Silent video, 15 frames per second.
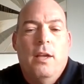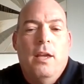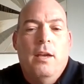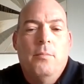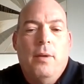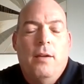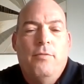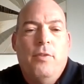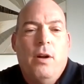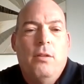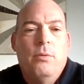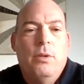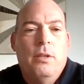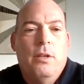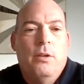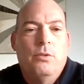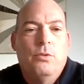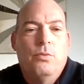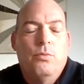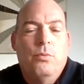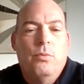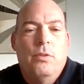And by following
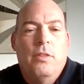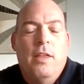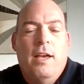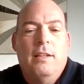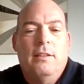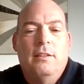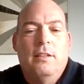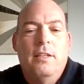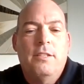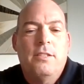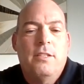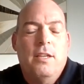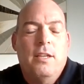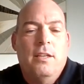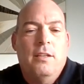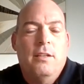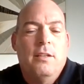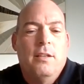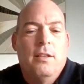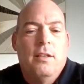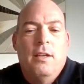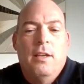those, that listing
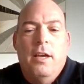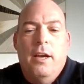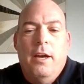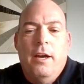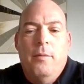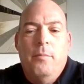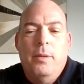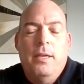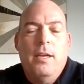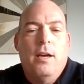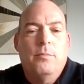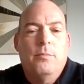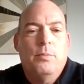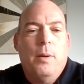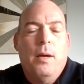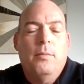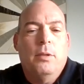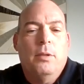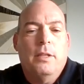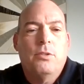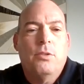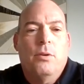becomes
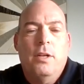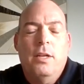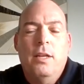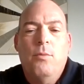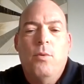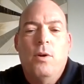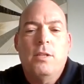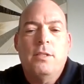public. So at any